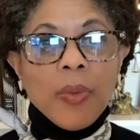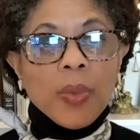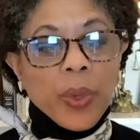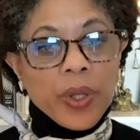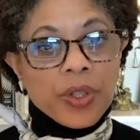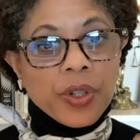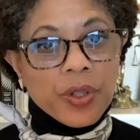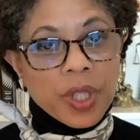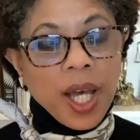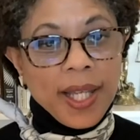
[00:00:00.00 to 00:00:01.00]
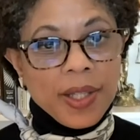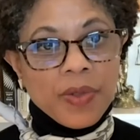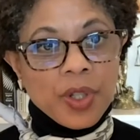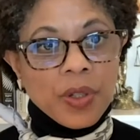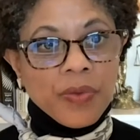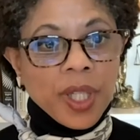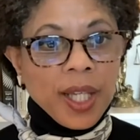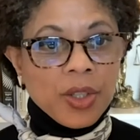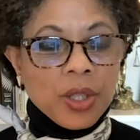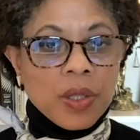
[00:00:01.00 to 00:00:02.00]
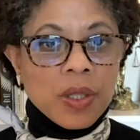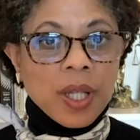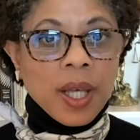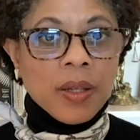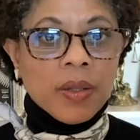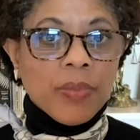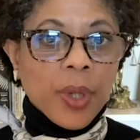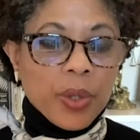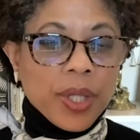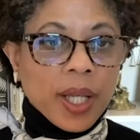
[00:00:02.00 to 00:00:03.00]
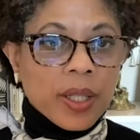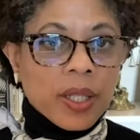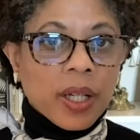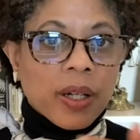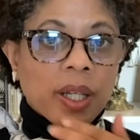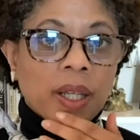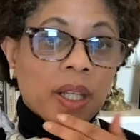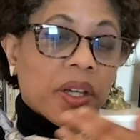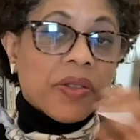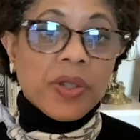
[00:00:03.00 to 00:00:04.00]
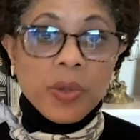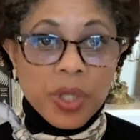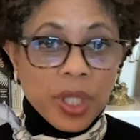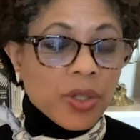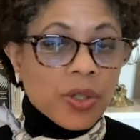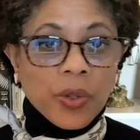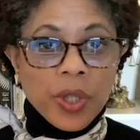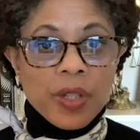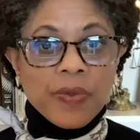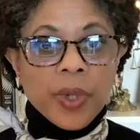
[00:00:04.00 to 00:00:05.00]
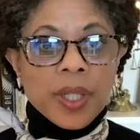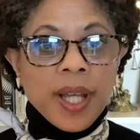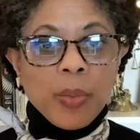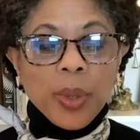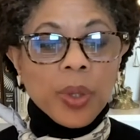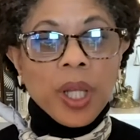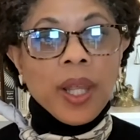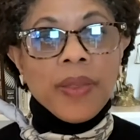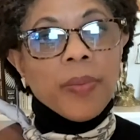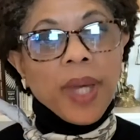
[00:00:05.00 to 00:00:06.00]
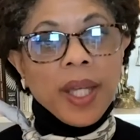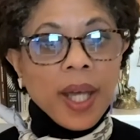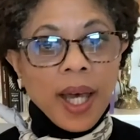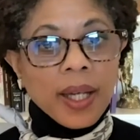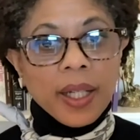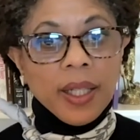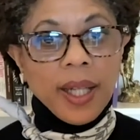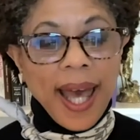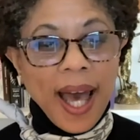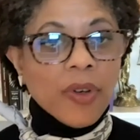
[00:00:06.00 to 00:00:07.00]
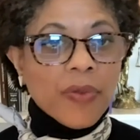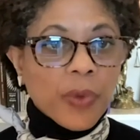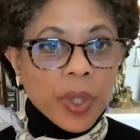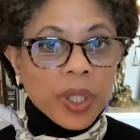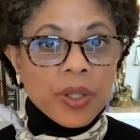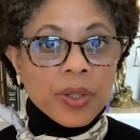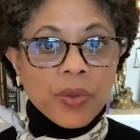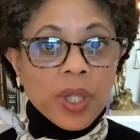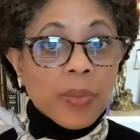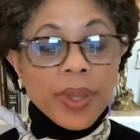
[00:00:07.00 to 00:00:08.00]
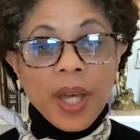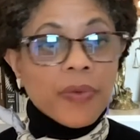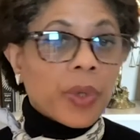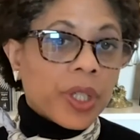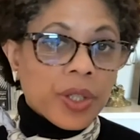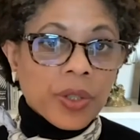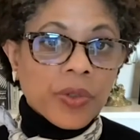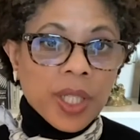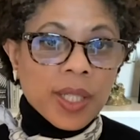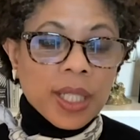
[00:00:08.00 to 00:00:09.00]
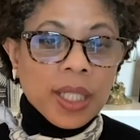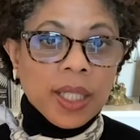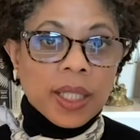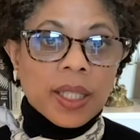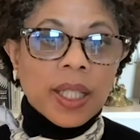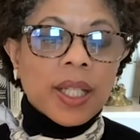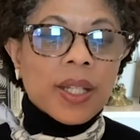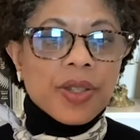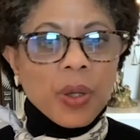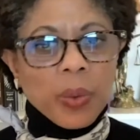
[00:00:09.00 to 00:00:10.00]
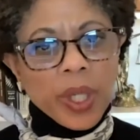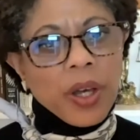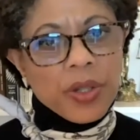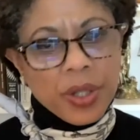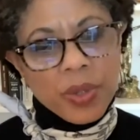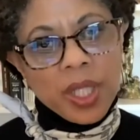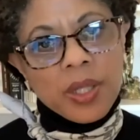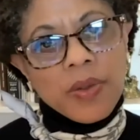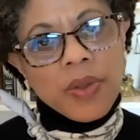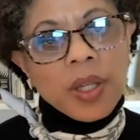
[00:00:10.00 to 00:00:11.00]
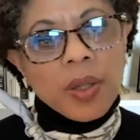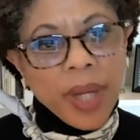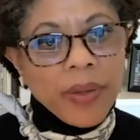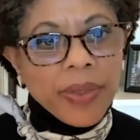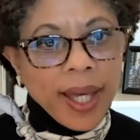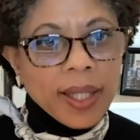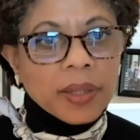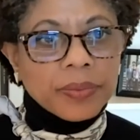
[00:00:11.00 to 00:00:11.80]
with certain kinds of certifications and post-secondary associate's degrees, for example, that may not have a 4-year degree, but that 4-year degree isn't needed. So we also need to think about that.